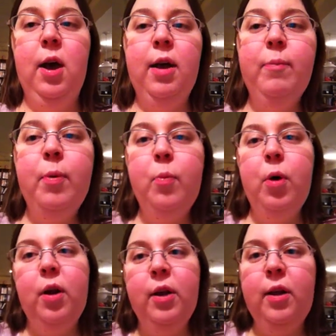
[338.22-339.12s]
I've been
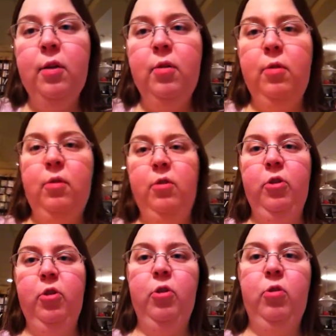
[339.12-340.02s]
wanting
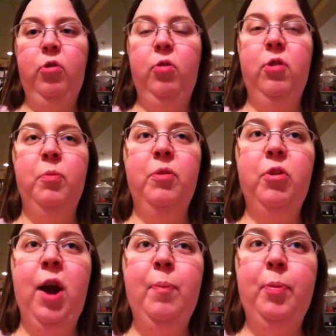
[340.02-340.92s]
to do some
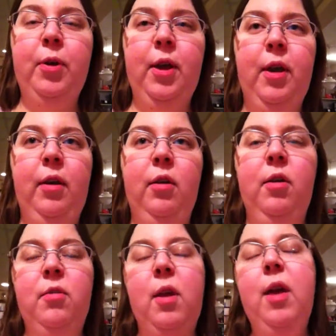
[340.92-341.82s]
scrapbooking,
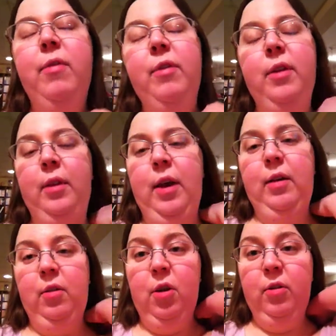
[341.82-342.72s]
because I haven't done that
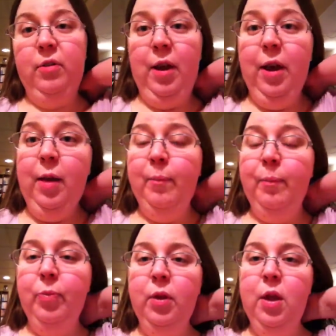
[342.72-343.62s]
in a long
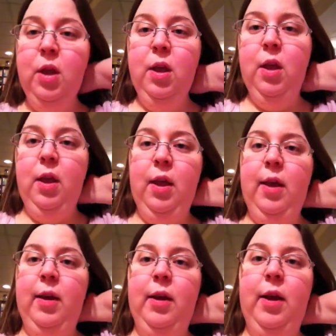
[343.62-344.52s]
time,
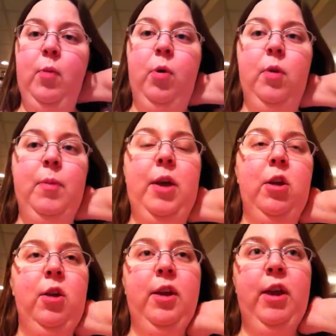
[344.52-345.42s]
and I want to make
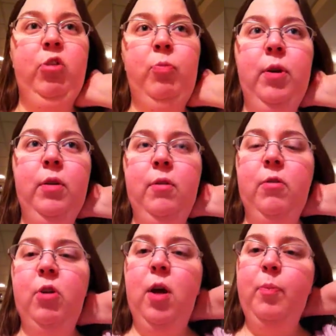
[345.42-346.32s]
an engagement
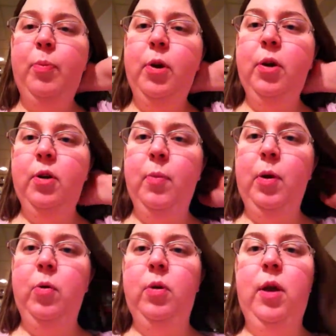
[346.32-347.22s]
scrapbook
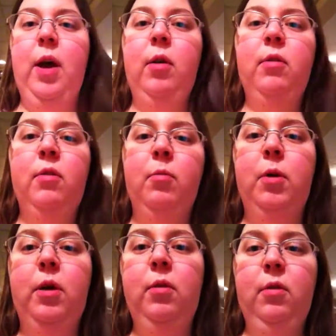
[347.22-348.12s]
about Alex and
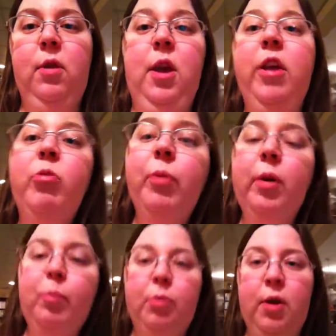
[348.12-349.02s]
mine's
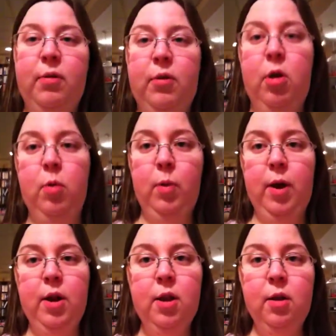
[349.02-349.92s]
engagement, plus our
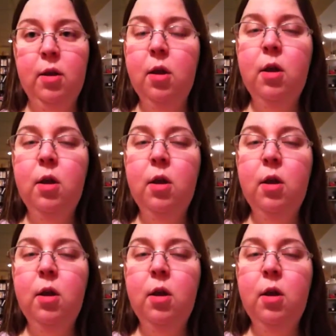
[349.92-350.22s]
wedding,